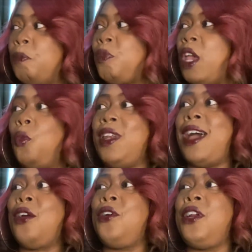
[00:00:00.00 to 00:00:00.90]
And when I
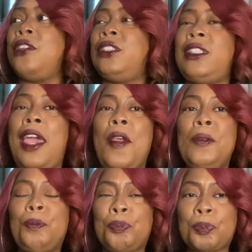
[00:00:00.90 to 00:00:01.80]
heard her say
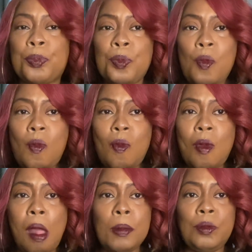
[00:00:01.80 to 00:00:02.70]

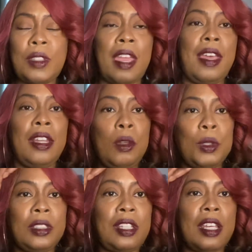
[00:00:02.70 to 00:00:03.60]
that ELI
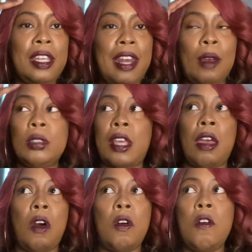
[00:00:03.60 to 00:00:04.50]
was done, I was like,
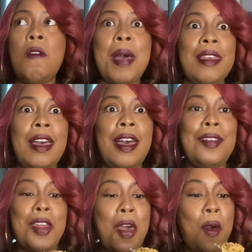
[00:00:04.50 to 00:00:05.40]
oh my God,
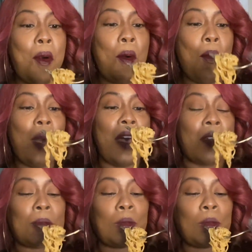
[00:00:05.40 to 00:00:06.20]
no.